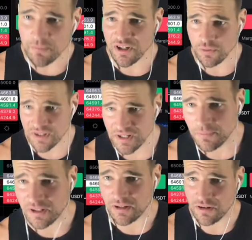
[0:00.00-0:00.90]
Bitcoin is
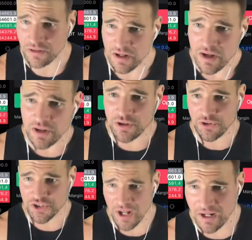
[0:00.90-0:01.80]
not playing along.
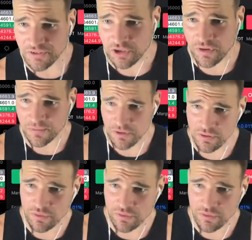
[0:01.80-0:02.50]
Huge shout out to Crypto